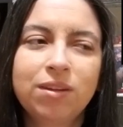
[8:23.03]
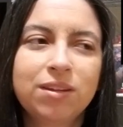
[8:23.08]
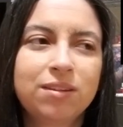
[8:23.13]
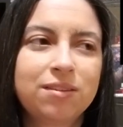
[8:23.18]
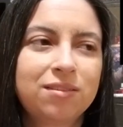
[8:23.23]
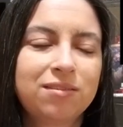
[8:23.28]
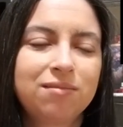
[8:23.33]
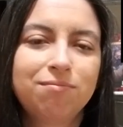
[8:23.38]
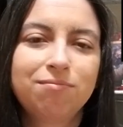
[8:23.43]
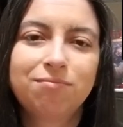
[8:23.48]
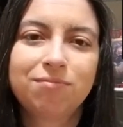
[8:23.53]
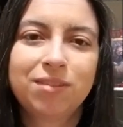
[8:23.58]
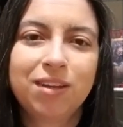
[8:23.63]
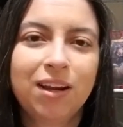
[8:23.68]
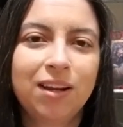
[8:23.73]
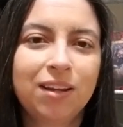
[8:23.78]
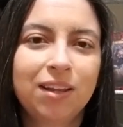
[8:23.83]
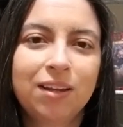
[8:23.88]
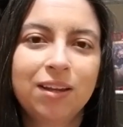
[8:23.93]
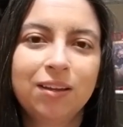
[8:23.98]
It's
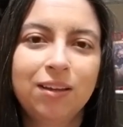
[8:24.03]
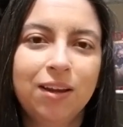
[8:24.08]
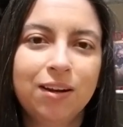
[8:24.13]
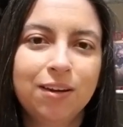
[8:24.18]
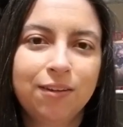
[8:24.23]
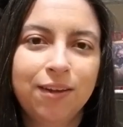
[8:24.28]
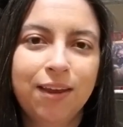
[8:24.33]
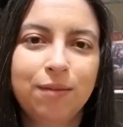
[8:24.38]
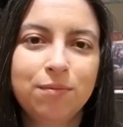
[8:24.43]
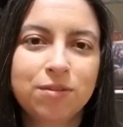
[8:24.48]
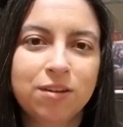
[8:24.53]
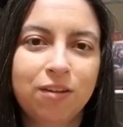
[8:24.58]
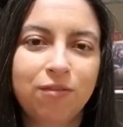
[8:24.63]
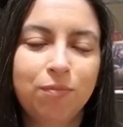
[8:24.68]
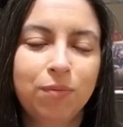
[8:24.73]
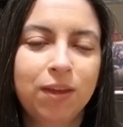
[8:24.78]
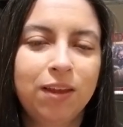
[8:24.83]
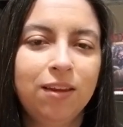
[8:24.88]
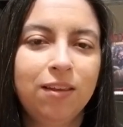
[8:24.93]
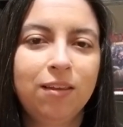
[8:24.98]
kind of like a lot of the games that
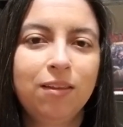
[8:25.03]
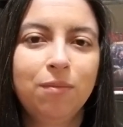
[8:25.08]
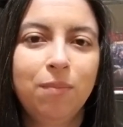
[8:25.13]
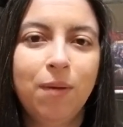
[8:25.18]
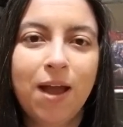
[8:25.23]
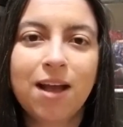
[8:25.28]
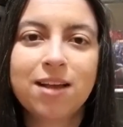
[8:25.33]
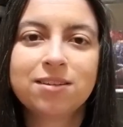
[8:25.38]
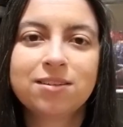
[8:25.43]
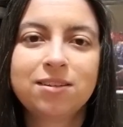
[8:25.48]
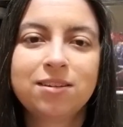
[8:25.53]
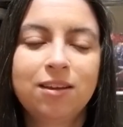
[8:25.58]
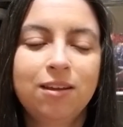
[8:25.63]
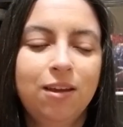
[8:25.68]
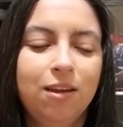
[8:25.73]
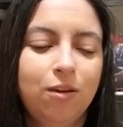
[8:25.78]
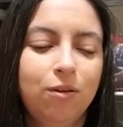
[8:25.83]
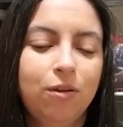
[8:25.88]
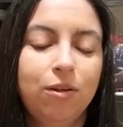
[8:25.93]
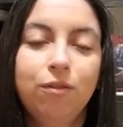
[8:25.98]
I've played in the past.
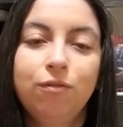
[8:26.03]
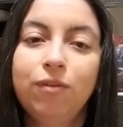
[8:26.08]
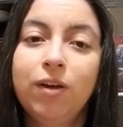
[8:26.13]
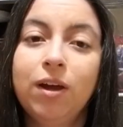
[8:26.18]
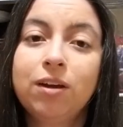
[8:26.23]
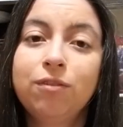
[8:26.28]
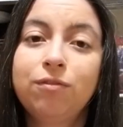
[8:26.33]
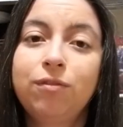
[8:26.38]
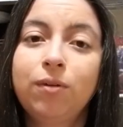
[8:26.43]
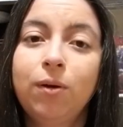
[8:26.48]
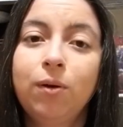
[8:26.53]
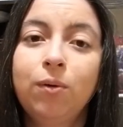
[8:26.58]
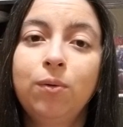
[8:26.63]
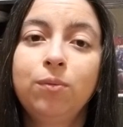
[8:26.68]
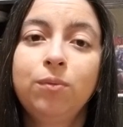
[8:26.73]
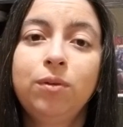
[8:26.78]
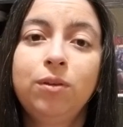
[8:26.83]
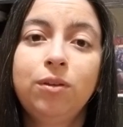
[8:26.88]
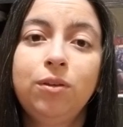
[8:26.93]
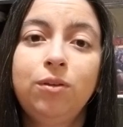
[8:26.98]
You find a
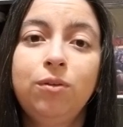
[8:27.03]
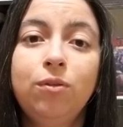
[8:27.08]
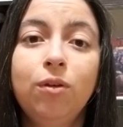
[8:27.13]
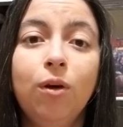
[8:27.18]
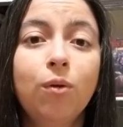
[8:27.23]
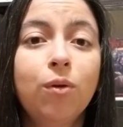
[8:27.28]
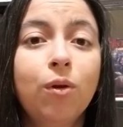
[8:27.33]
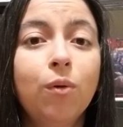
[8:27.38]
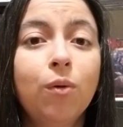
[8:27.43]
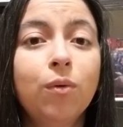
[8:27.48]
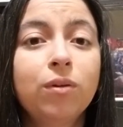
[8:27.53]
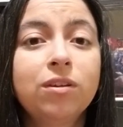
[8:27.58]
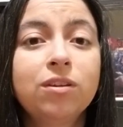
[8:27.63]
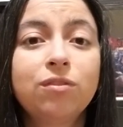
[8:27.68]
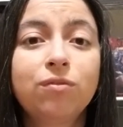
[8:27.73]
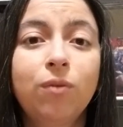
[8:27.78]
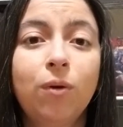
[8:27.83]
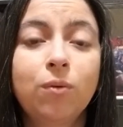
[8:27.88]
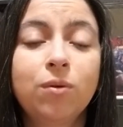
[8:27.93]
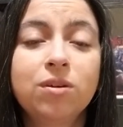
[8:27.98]
phone, you don't know what
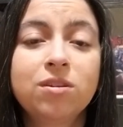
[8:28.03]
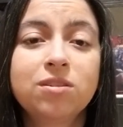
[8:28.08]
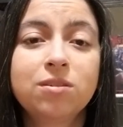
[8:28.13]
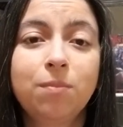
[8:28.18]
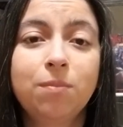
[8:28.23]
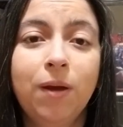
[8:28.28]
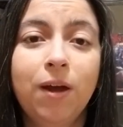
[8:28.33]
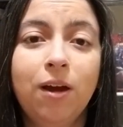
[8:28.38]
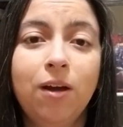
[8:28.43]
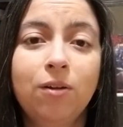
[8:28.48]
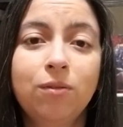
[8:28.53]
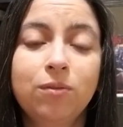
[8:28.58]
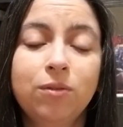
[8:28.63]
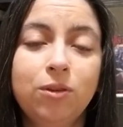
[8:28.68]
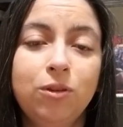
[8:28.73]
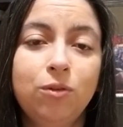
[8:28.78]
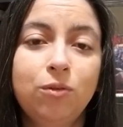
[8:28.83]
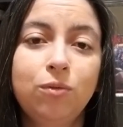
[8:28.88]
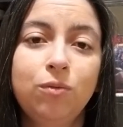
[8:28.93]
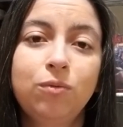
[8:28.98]
this phone is about,
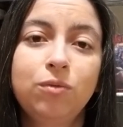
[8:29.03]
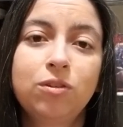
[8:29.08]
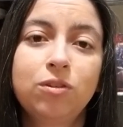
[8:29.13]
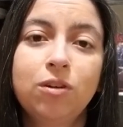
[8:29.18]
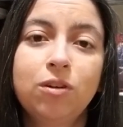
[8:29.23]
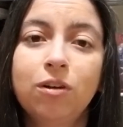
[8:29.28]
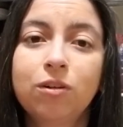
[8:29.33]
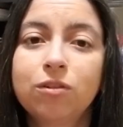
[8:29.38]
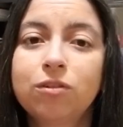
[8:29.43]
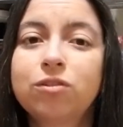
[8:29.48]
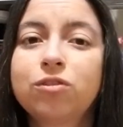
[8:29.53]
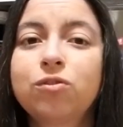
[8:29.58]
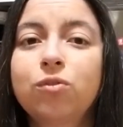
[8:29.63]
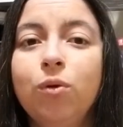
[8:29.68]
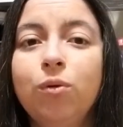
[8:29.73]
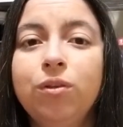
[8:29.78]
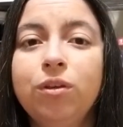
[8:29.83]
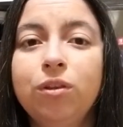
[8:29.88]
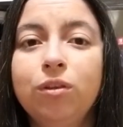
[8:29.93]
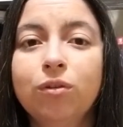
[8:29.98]
you start
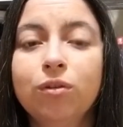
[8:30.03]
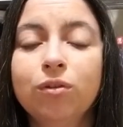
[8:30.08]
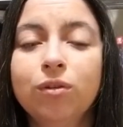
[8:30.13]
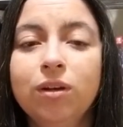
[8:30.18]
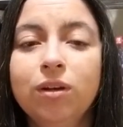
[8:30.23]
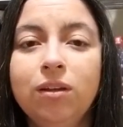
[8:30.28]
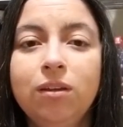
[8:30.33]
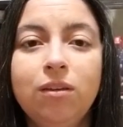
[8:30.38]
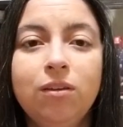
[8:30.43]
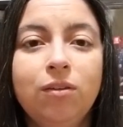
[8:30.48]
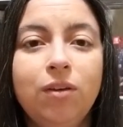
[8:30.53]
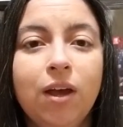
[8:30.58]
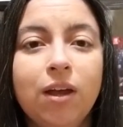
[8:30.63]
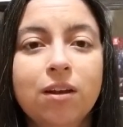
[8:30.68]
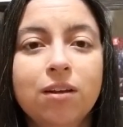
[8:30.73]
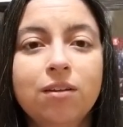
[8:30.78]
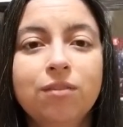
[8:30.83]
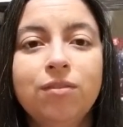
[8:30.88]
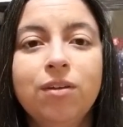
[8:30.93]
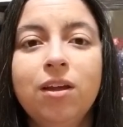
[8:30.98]
scrolling through it, you
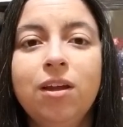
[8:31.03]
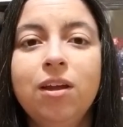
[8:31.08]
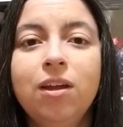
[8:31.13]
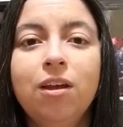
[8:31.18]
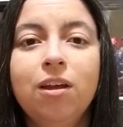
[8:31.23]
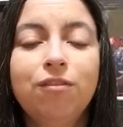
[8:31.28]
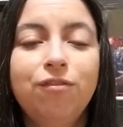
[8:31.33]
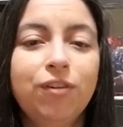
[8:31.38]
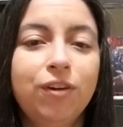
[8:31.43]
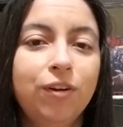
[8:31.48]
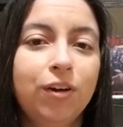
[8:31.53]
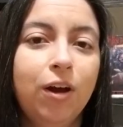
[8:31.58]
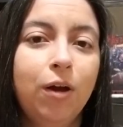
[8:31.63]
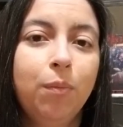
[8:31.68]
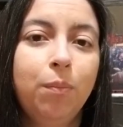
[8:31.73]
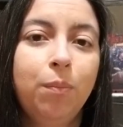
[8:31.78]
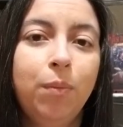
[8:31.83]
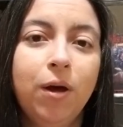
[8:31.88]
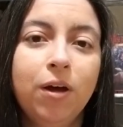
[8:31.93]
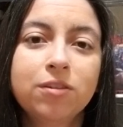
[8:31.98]
gotta figure
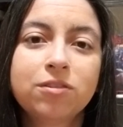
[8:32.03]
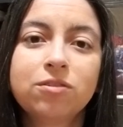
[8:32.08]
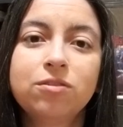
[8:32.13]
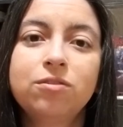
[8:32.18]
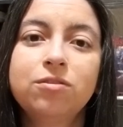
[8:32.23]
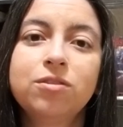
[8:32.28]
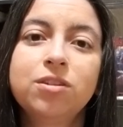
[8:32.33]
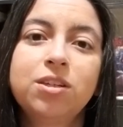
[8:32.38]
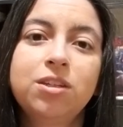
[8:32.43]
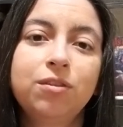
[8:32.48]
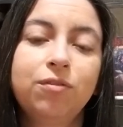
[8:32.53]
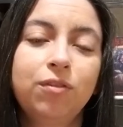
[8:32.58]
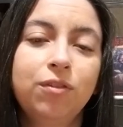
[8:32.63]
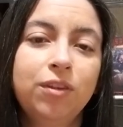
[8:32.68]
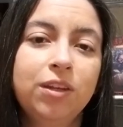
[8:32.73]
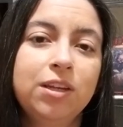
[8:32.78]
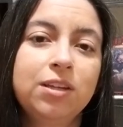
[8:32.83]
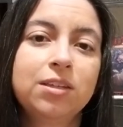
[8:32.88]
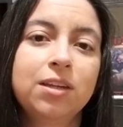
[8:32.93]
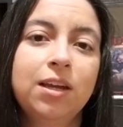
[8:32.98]
out puzzles, different
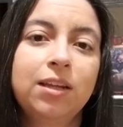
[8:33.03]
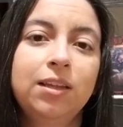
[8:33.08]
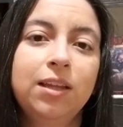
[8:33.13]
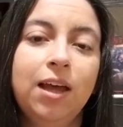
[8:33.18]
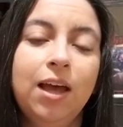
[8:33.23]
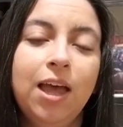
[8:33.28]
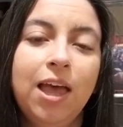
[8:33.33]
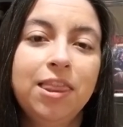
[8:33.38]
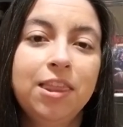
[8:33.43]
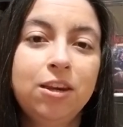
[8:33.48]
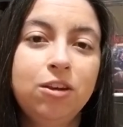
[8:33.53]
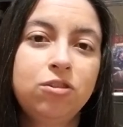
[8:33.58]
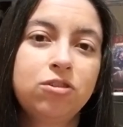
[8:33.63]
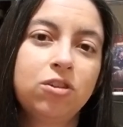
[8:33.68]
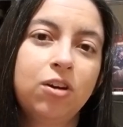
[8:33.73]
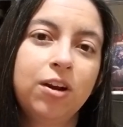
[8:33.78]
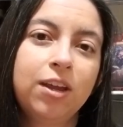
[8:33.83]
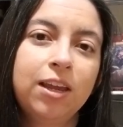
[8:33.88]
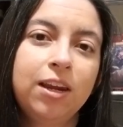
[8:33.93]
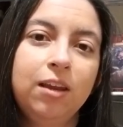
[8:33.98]
things like that, and then you
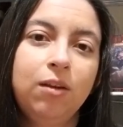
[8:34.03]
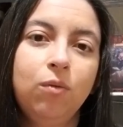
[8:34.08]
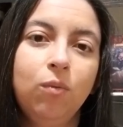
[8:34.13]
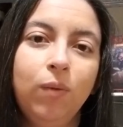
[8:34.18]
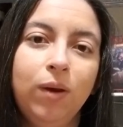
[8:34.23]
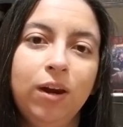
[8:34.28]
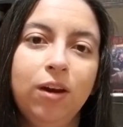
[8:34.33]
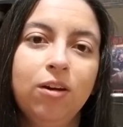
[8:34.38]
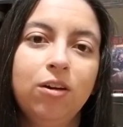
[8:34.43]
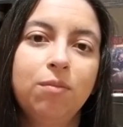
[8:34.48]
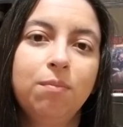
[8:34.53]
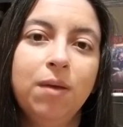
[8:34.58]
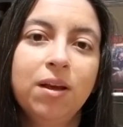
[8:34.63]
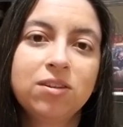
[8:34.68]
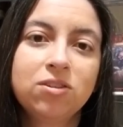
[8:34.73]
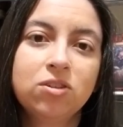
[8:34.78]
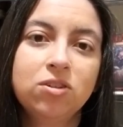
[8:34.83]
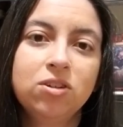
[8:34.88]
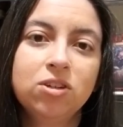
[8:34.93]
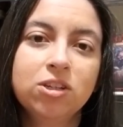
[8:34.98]
start getting weird
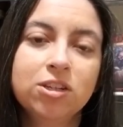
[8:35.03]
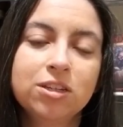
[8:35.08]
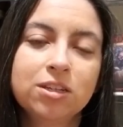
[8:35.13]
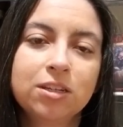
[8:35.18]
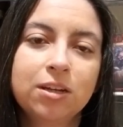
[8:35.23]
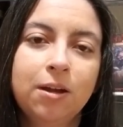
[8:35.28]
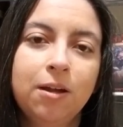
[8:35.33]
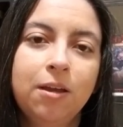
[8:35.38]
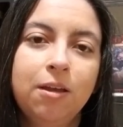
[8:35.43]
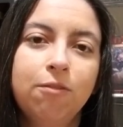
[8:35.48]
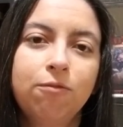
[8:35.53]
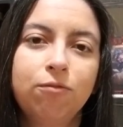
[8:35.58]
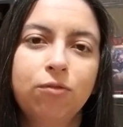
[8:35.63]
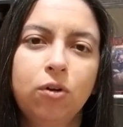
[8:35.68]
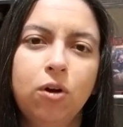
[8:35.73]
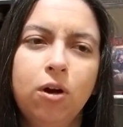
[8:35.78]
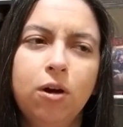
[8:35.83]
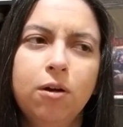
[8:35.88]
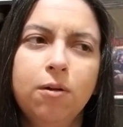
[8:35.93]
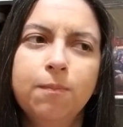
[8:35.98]
messages
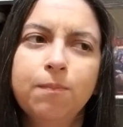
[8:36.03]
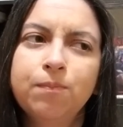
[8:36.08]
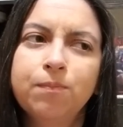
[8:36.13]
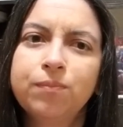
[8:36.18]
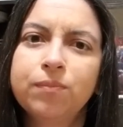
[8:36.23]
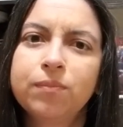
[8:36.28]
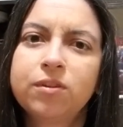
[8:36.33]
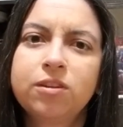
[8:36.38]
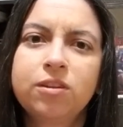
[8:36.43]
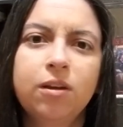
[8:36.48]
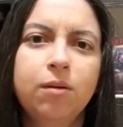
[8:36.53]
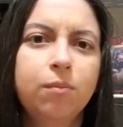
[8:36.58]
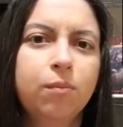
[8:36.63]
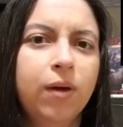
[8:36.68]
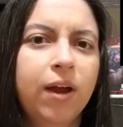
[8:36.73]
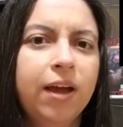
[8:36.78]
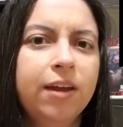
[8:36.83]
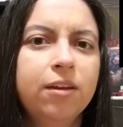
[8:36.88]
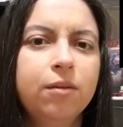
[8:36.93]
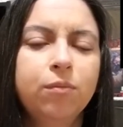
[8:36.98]
from some
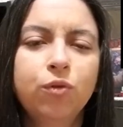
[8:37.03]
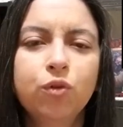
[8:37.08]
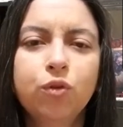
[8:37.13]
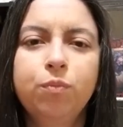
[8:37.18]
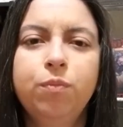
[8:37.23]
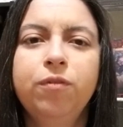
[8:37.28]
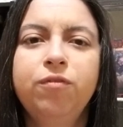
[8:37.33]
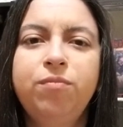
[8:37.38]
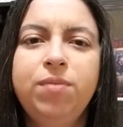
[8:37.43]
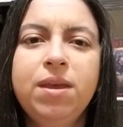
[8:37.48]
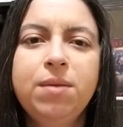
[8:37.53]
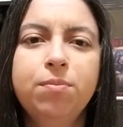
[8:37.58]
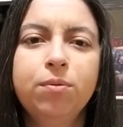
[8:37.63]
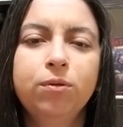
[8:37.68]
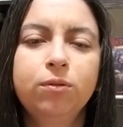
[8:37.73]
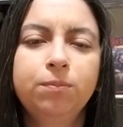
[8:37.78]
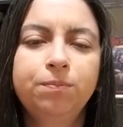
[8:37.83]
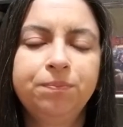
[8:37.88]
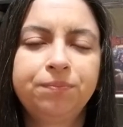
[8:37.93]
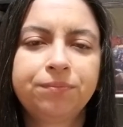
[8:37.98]
random group of
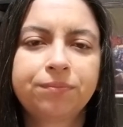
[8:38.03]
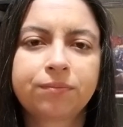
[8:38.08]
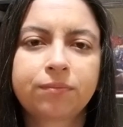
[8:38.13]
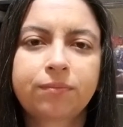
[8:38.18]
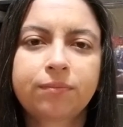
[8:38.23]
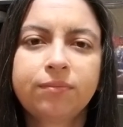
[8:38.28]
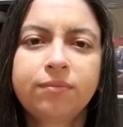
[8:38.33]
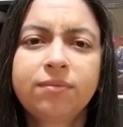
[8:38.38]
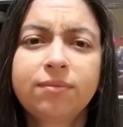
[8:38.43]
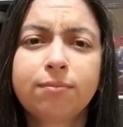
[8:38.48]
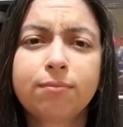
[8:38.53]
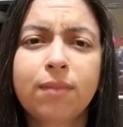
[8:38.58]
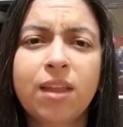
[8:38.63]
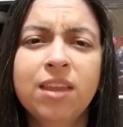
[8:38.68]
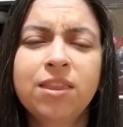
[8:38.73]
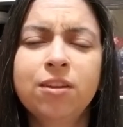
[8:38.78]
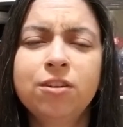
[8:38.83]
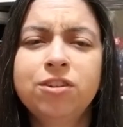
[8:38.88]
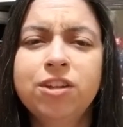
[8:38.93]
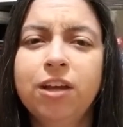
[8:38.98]
people.
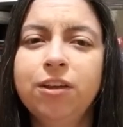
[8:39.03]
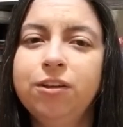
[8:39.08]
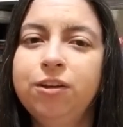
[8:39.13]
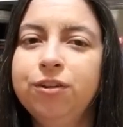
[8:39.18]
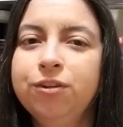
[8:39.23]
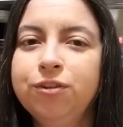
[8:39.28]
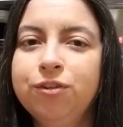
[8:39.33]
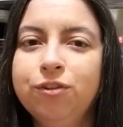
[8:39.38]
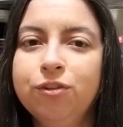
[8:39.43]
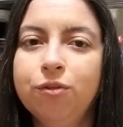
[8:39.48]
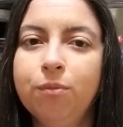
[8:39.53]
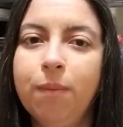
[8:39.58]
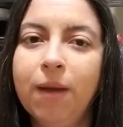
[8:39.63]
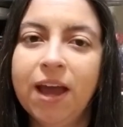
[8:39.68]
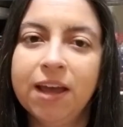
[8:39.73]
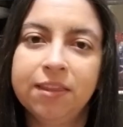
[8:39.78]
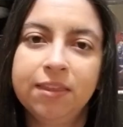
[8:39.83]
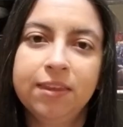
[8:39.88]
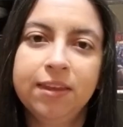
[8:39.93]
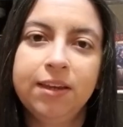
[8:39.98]
And they're telling you to do
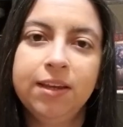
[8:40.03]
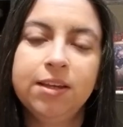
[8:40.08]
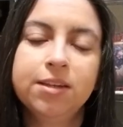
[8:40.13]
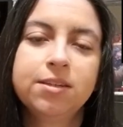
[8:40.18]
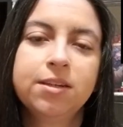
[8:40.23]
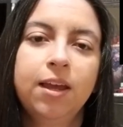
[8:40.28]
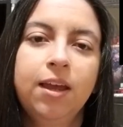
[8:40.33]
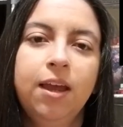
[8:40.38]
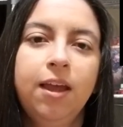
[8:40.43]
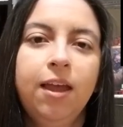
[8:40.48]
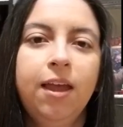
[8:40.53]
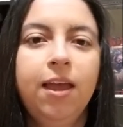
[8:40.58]
bad things.